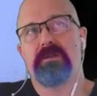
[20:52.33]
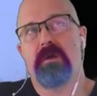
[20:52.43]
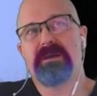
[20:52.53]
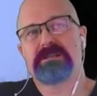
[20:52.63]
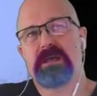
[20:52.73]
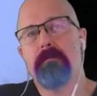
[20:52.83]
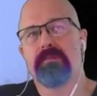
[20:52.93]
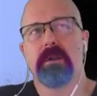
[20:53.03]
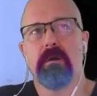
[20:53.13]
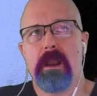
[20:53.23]
some
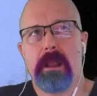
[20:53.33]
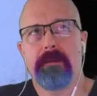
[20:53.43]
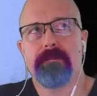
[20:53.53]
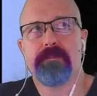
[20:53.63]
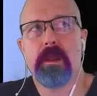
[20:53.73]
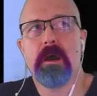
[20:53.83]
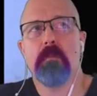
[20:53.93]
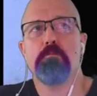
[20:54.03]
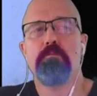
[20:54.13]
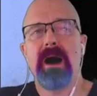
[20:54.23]
blurring,
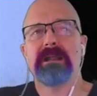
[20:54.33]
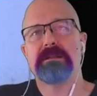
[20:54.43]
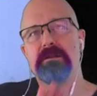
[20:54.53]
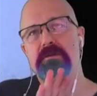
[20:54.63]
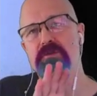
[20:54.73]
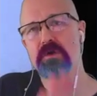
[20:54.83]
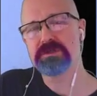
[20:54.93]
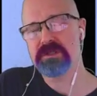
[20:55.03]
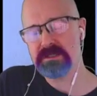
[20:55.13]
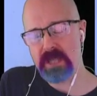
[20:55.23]
but those
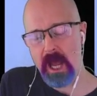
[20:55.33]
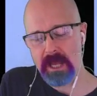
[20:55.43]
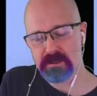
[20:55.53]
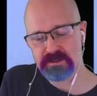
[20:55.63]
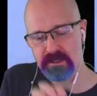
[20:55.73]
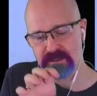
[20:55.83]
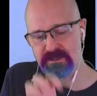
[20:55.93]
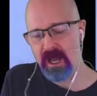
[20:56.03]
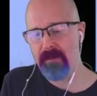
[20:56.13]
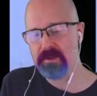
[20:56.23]
are the tiles. And on
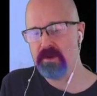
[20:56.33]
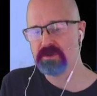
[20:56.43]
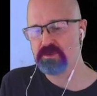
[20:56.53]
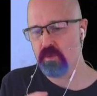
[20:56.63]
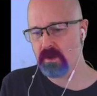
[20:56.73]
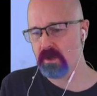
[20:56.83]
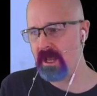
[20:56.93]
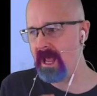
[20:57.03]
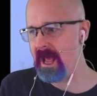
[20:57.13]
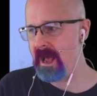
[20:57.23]
top of those, we're going
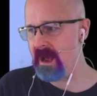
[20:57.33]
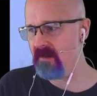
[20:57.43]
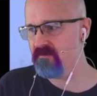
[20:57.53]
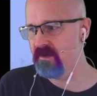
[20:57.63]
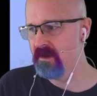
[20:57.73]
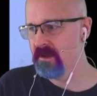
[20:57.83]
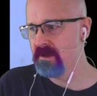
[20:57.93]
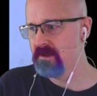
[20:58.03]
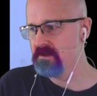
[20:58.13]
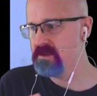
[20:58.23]
to have
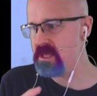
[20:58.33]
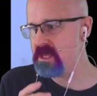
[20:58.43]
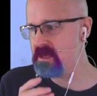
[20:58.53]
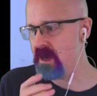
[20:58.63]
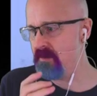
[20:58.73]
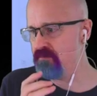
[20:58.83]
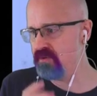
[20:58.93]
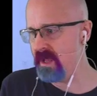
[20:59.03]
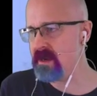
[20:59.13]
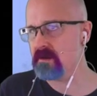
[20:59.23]
the
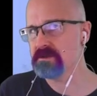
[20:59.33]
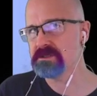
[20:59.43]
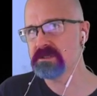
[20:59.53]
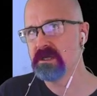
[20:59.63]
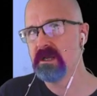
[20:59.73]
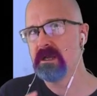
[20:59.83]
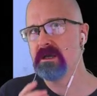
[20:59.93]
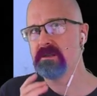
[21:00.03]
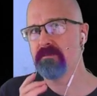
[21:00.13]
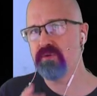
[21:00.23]
players,
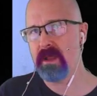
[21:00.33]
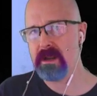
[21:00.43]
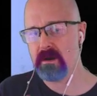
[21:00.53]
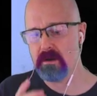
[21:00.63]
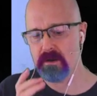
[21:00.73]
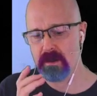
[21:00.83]
the player